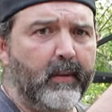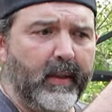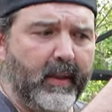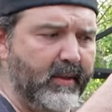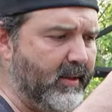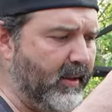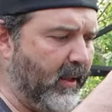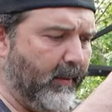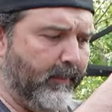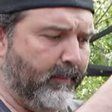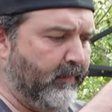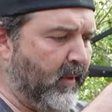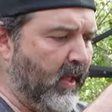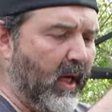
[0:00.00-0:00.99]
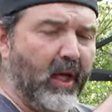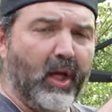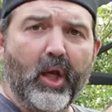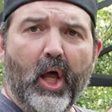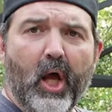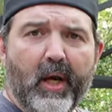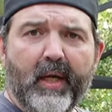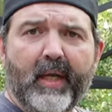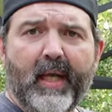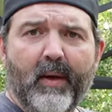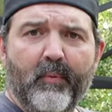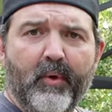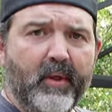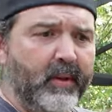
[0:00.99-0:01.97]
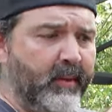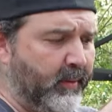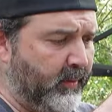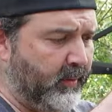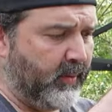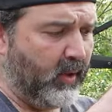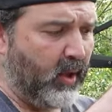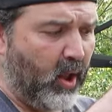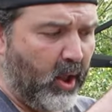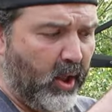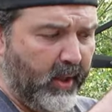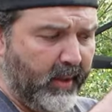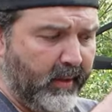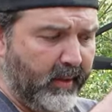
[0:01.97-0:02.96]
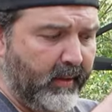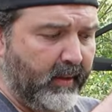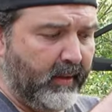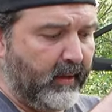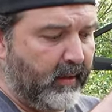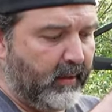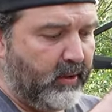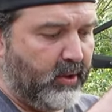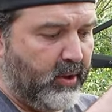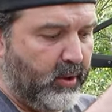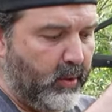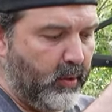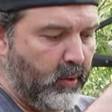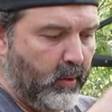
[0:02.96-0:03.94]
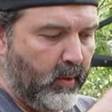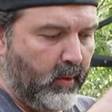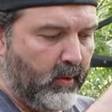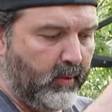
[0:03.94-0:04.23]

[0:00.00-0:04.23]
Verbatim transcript: It's uh, a lot of camera on two,